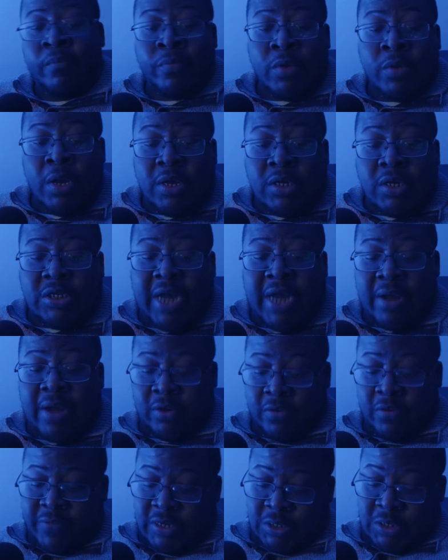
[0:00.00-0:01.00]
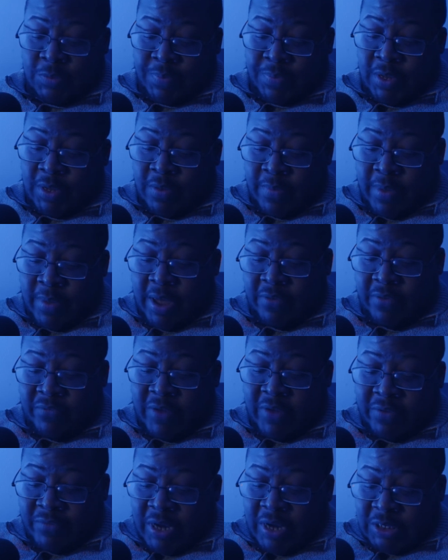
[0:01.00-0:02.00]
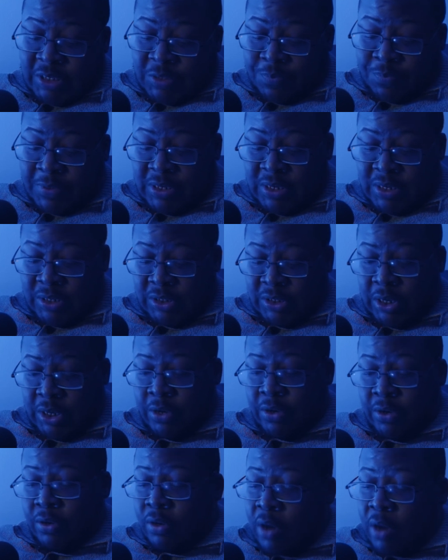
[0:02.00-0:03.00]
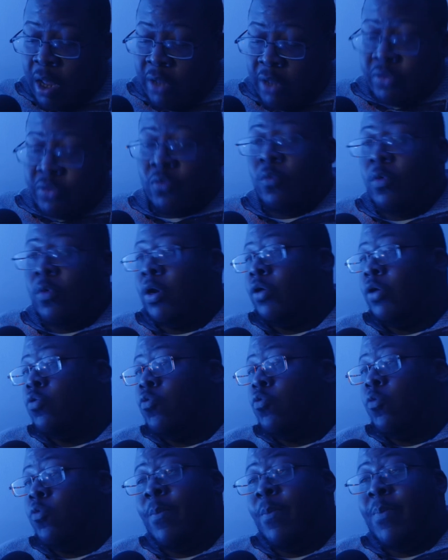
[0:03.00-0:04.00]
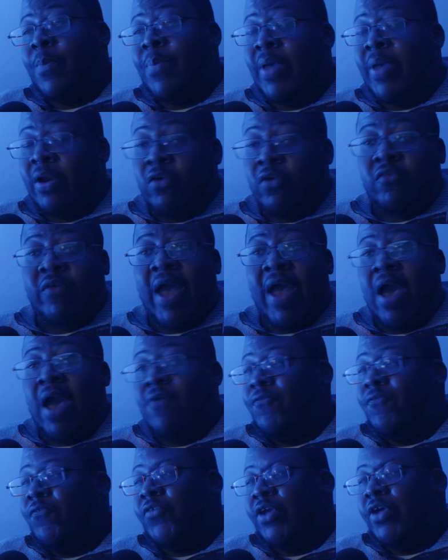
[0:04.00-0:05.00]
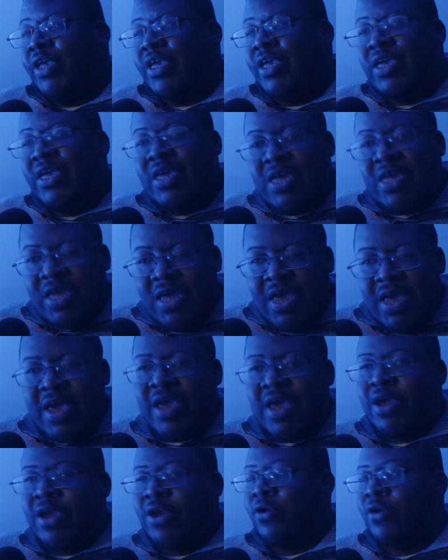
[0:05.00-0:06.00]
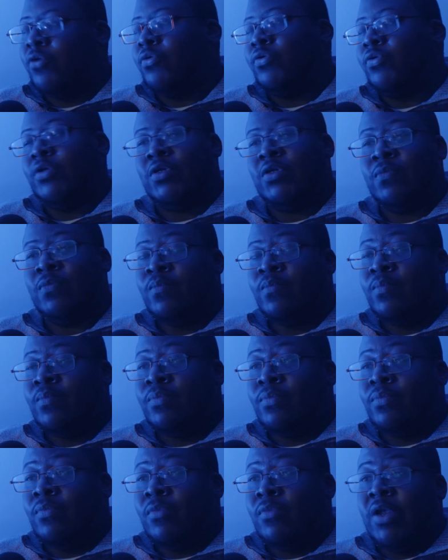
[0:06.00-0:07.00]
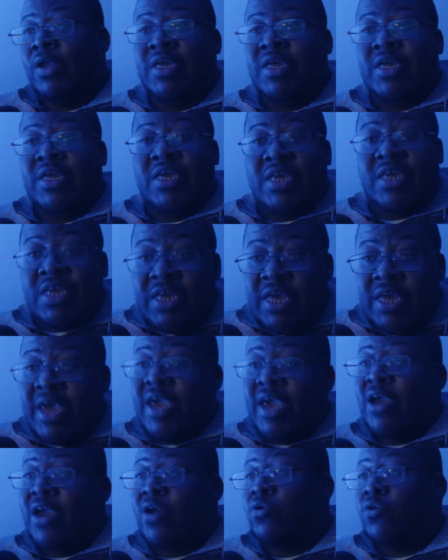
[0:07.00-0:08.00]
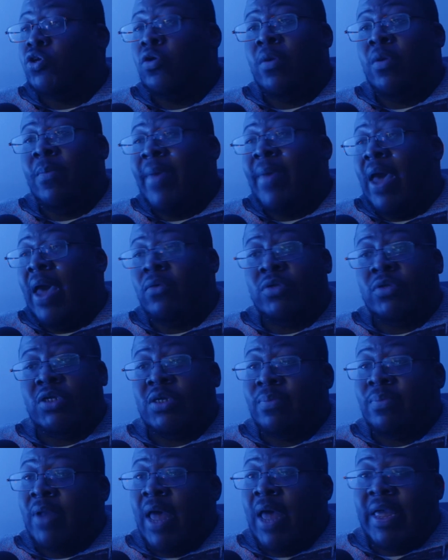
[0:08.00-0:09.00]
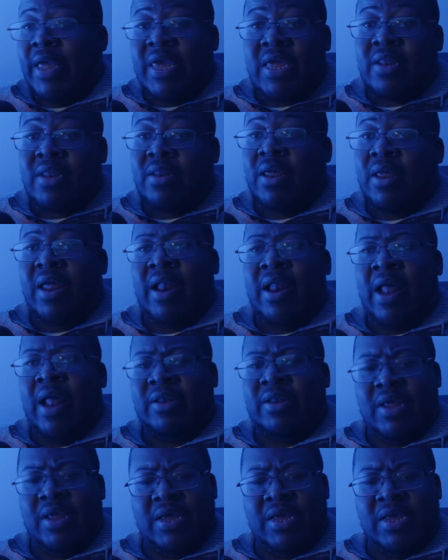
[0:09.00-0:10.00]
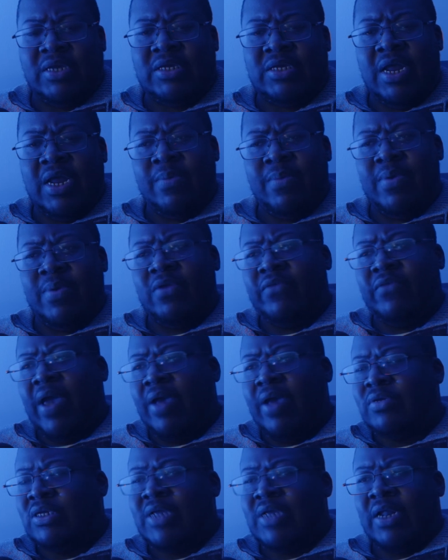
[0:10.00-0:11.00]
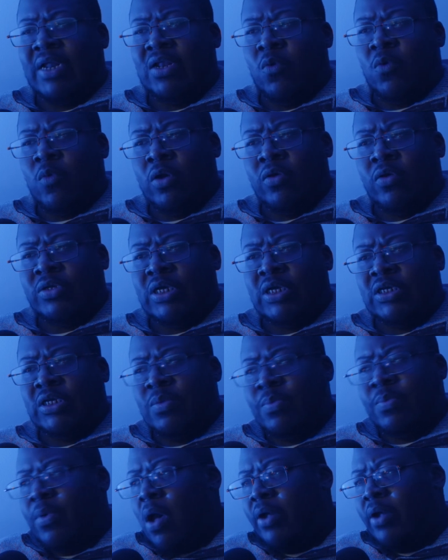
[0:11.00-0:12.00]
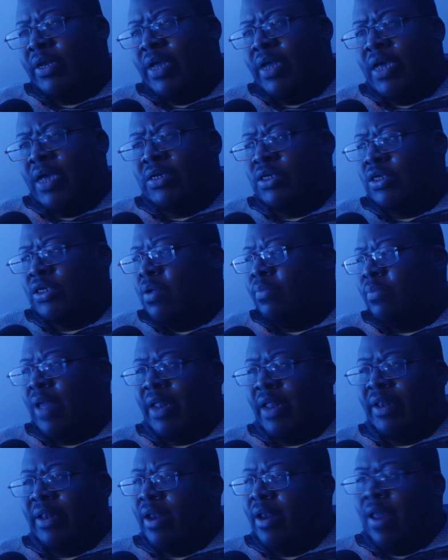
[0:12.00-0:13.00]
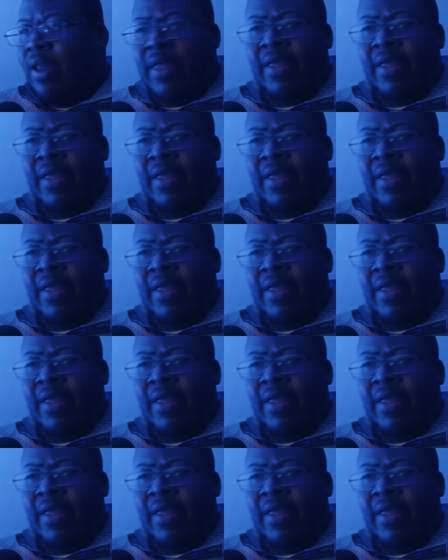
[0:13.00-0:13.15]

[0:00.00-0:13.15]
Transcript: Shout out to Reggie P, man. Re Reggie P's another one who been around for years, years on the battle tip. Like he, I think he said he been around since like the one oh six and Park days or something like that. Like